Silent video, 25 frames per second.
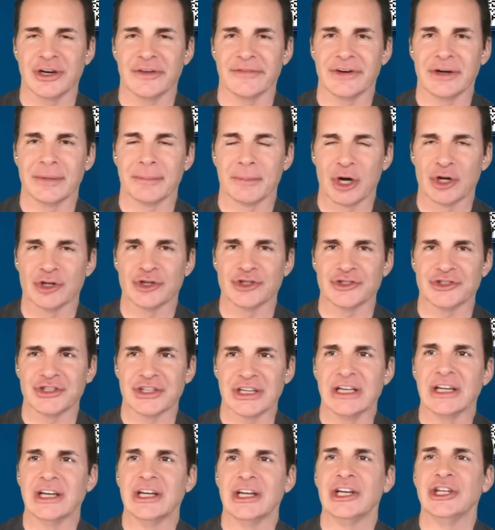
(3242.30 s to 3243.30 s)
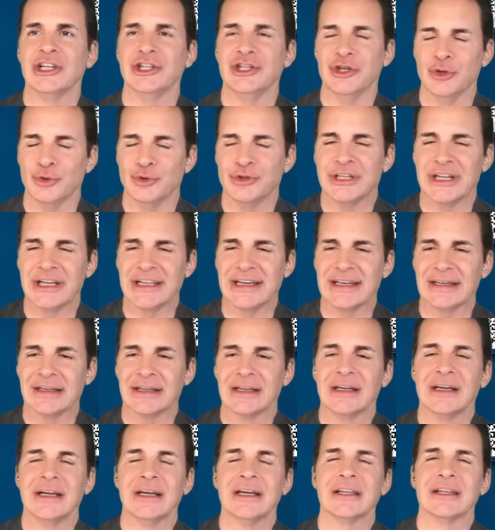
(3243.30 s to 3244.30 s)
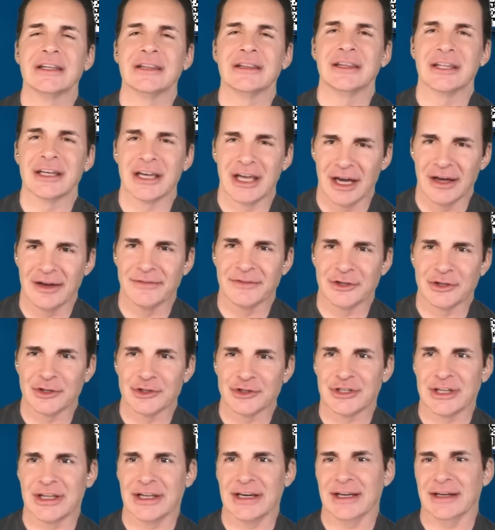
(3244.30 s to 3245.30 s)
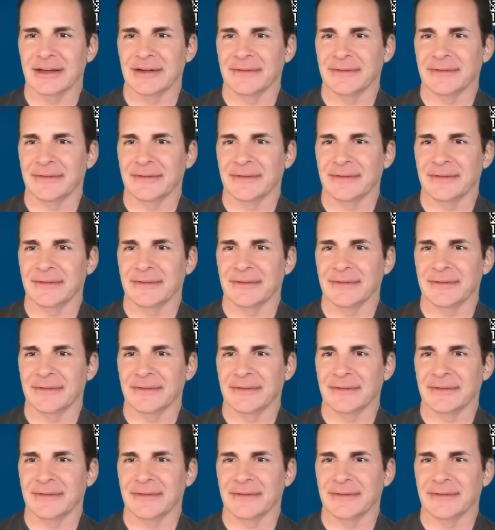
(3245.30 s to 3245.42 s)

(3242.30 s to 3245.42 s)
of an emergency. You did it. The governors did it.